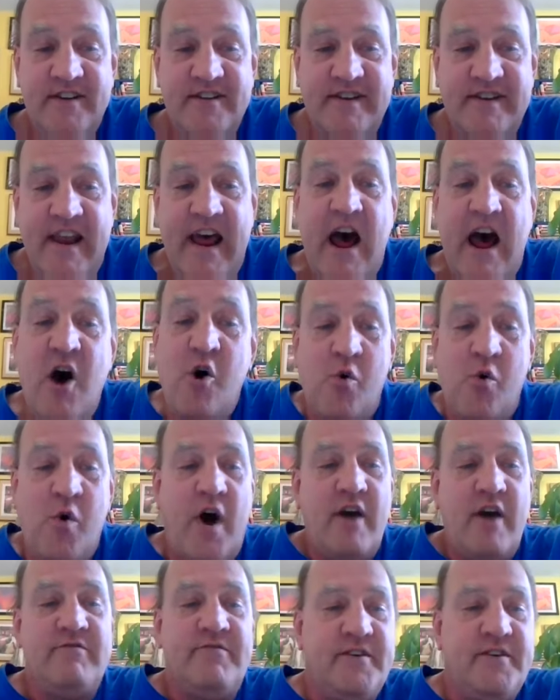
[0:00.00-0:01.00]
now
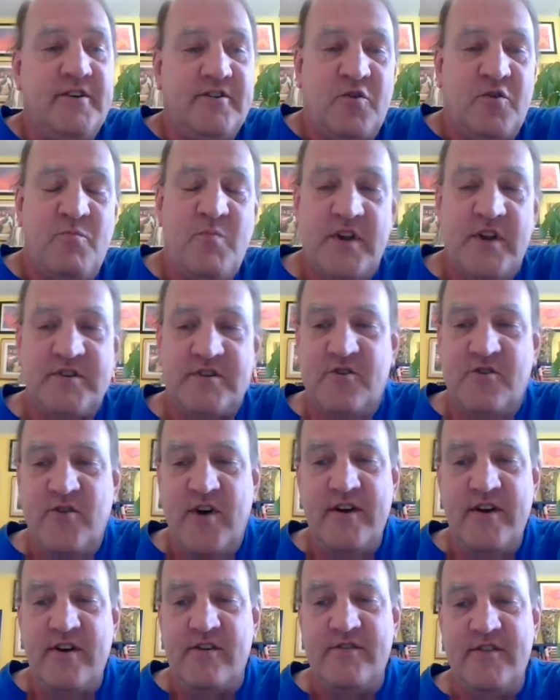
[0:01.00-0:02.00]
I feel are much
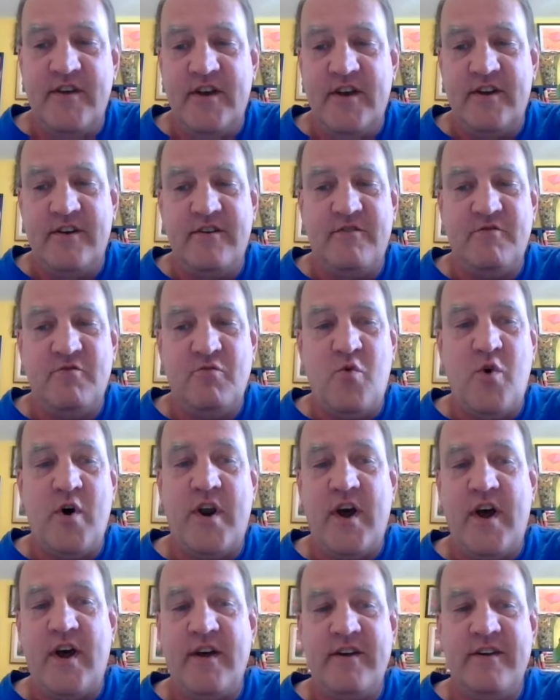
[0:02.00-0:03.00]
greater than what
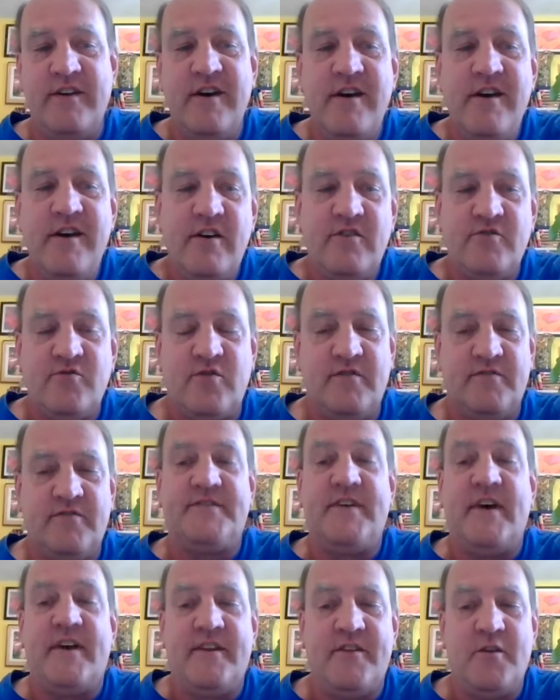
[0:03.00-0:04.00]
I sort of
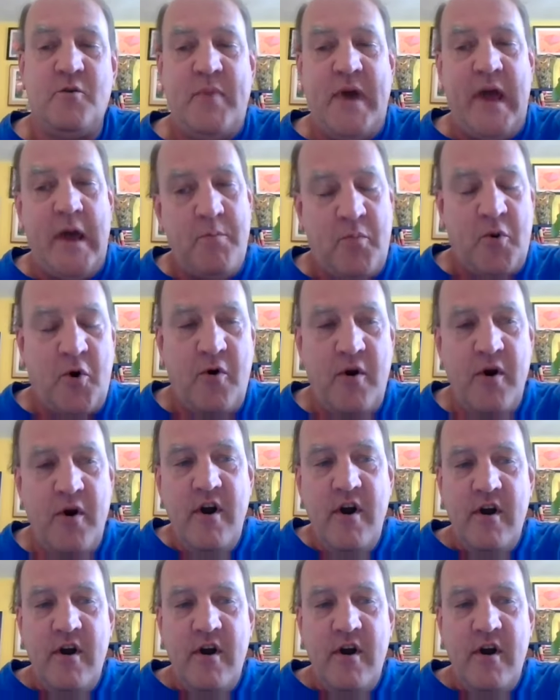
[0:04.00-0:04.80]
said in the paper.